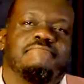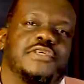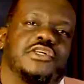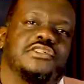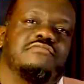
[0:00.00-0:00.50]

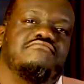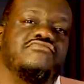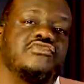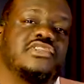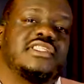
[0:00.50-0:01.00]
Because
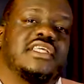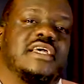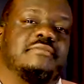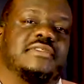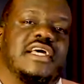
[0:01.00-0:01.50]
most
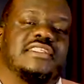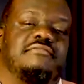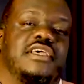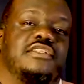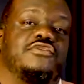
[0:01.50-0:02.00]
times, as
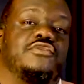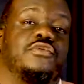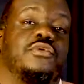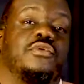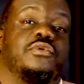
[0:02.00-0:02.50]
men
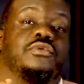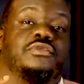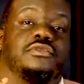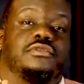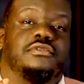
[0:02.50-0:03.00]
grow old,